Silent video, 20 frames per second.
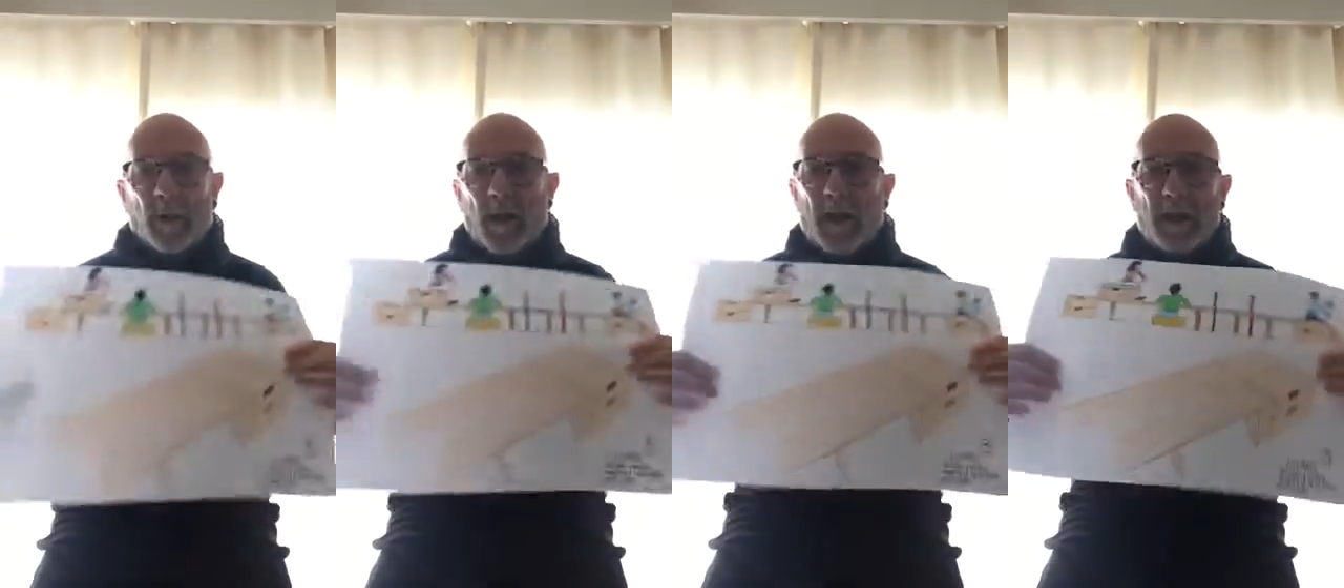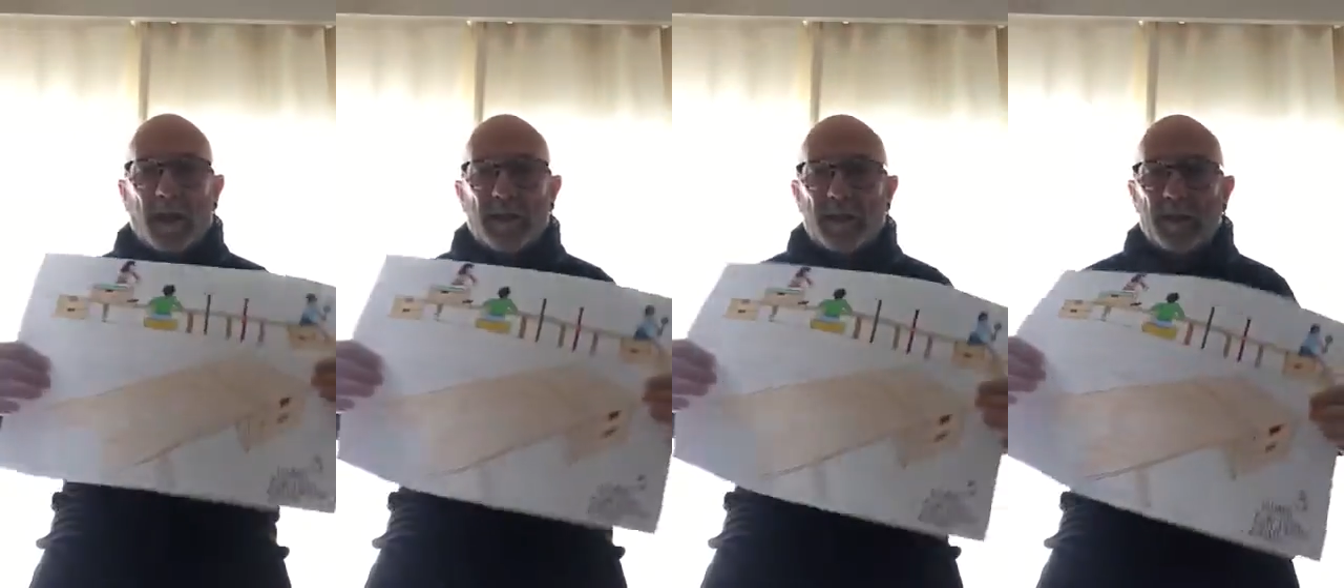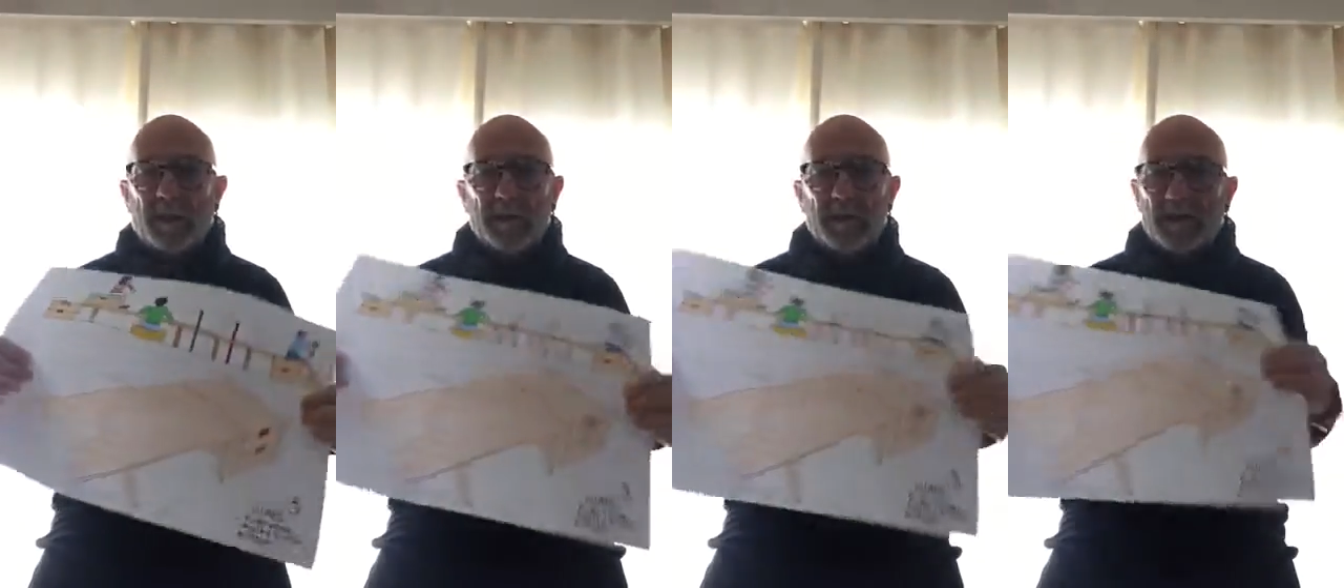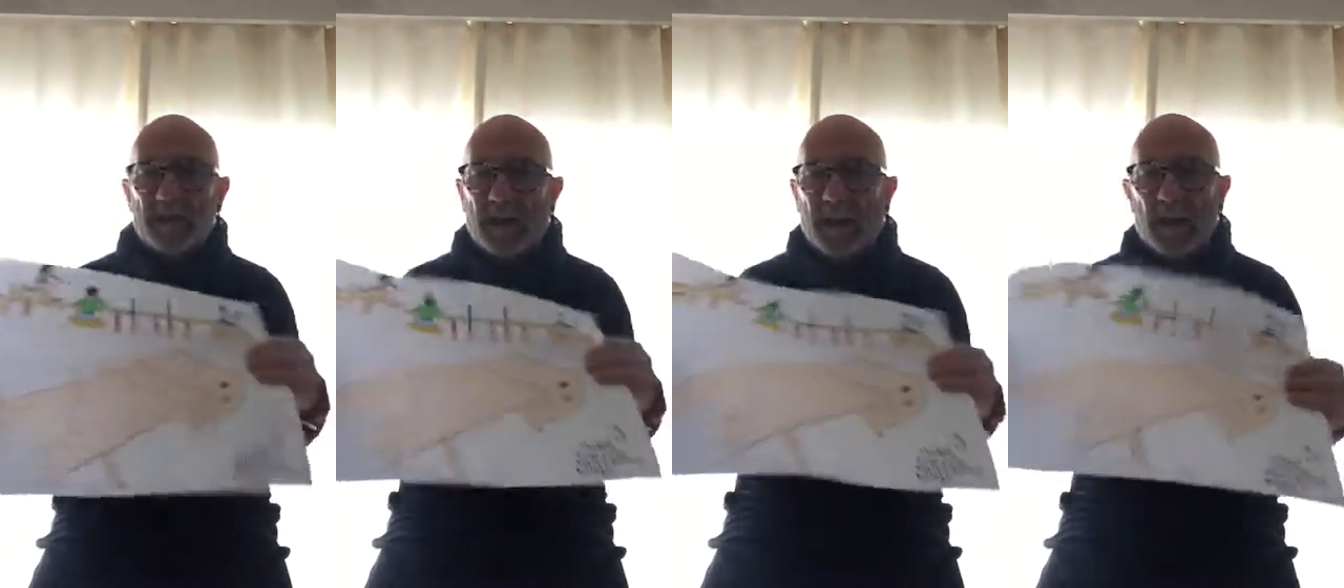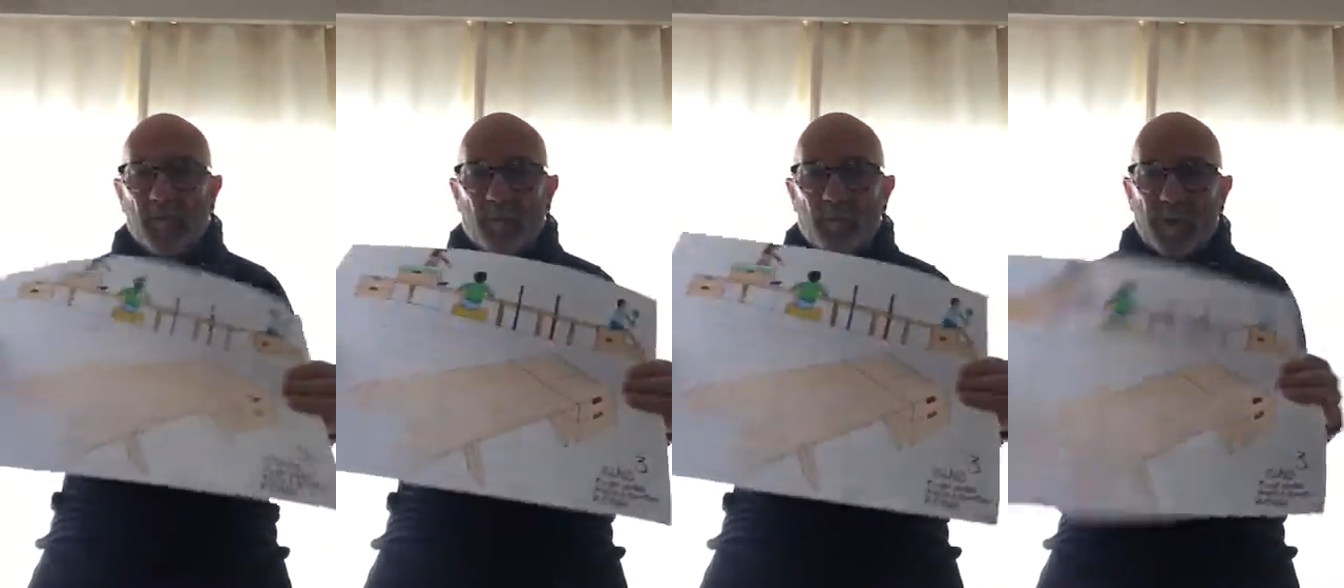I read
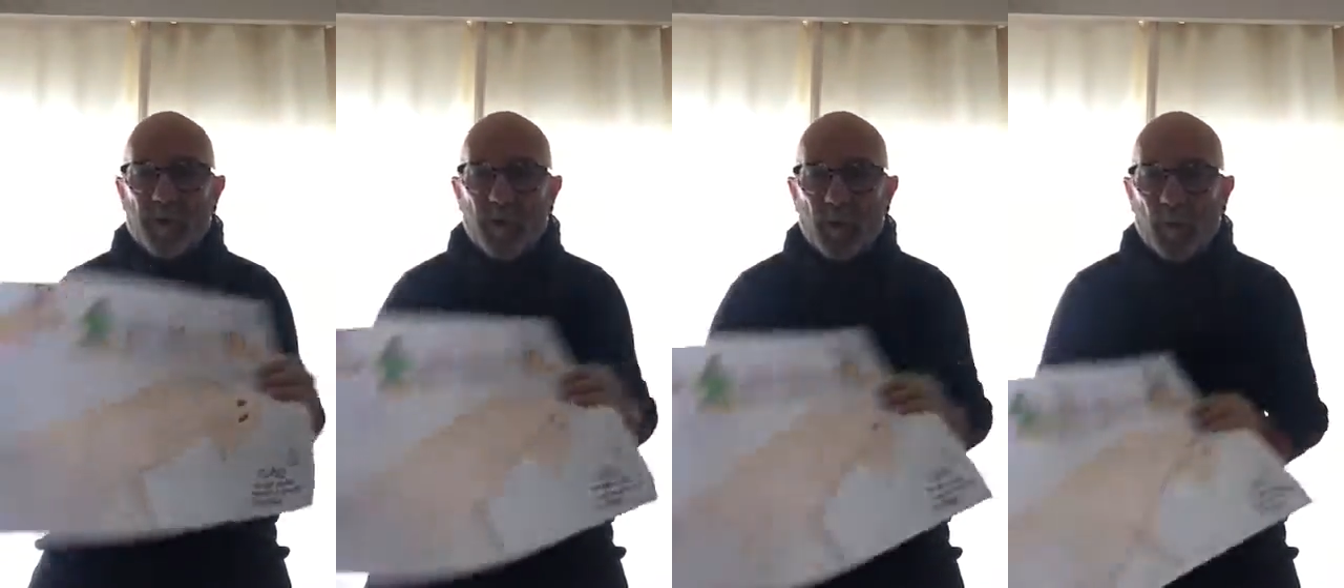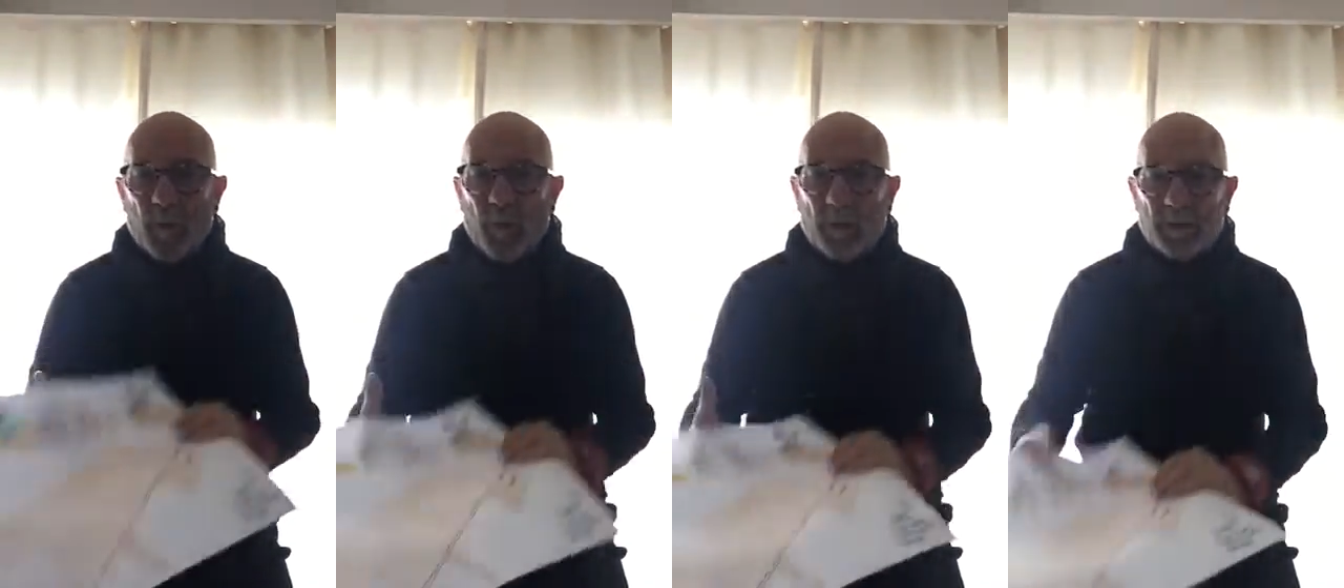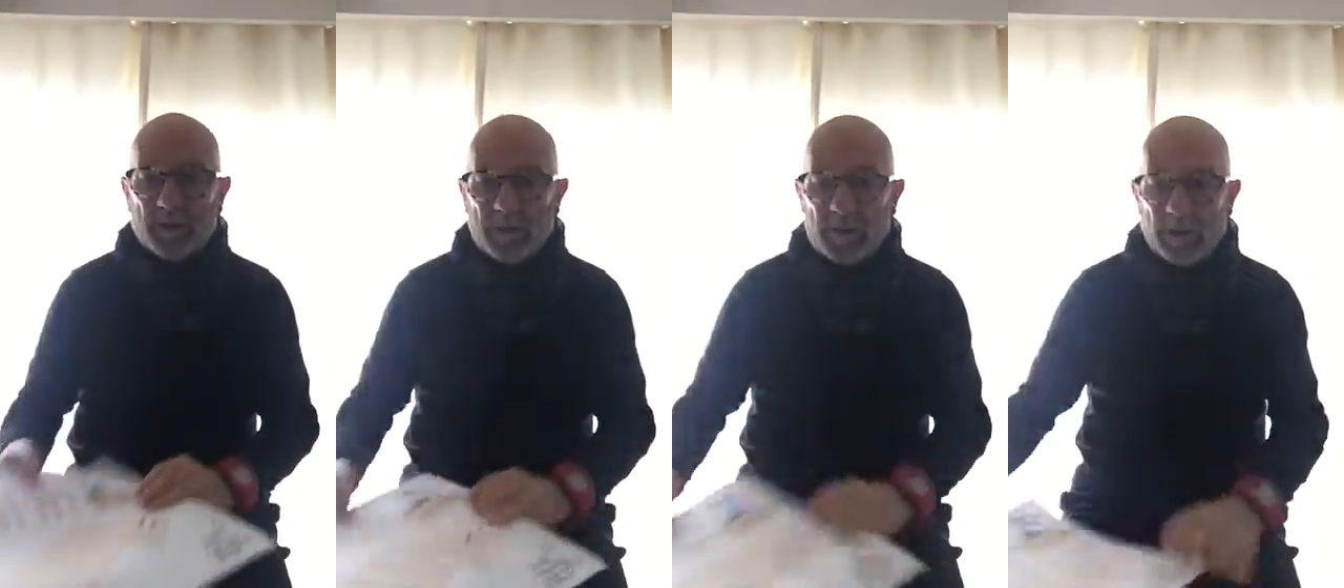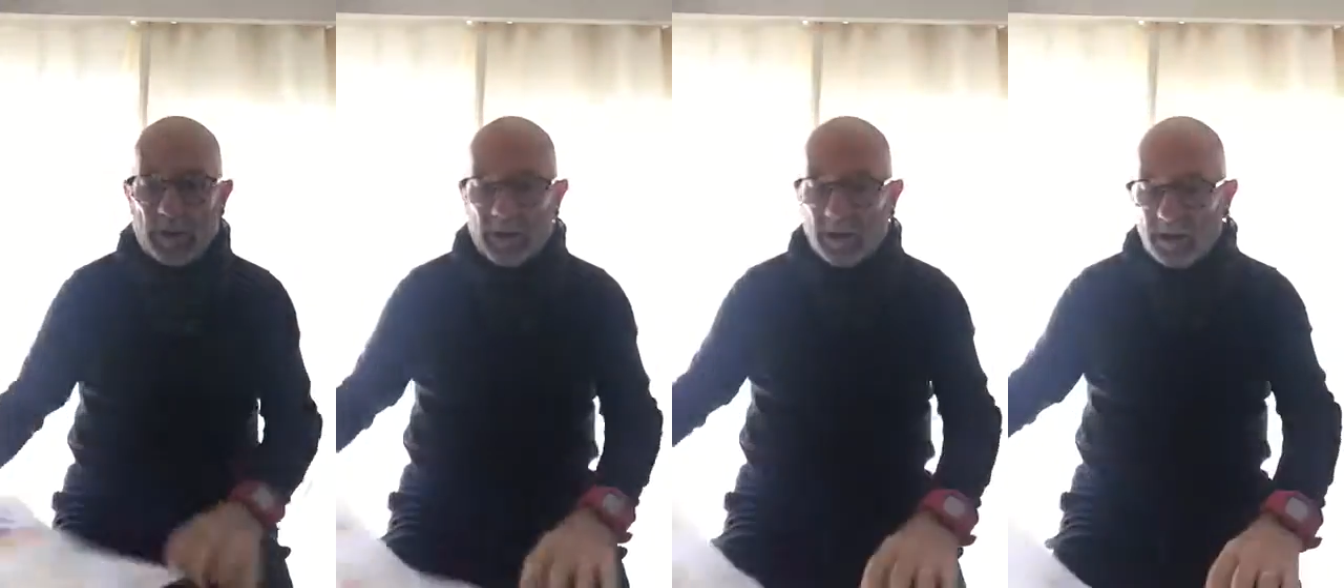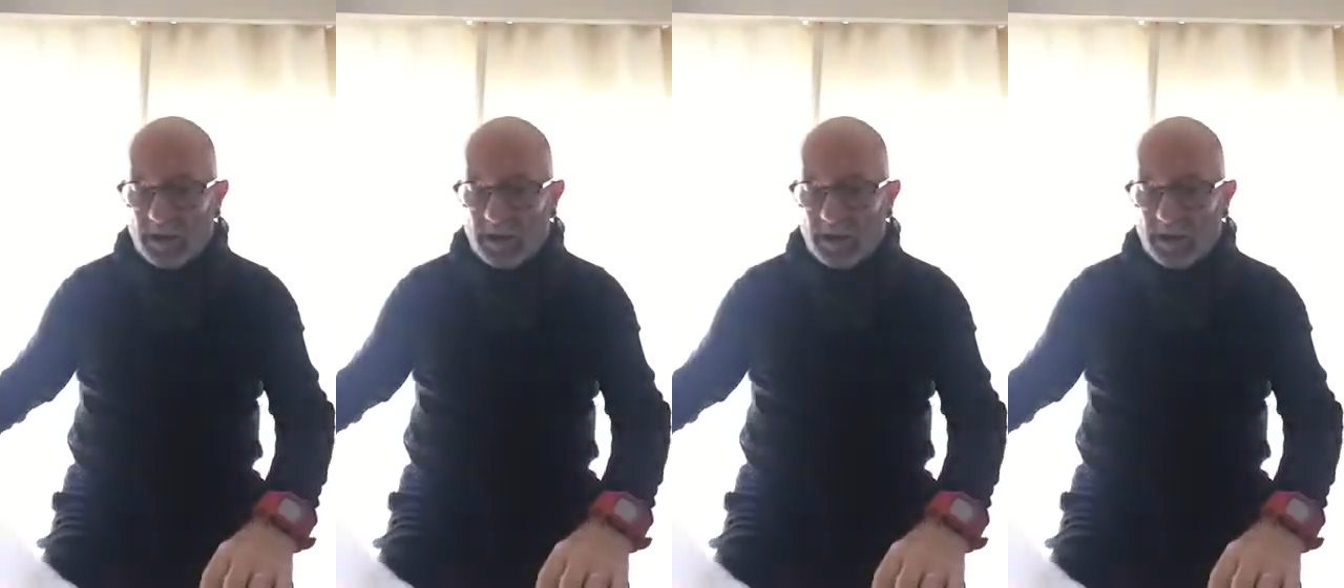something about uh,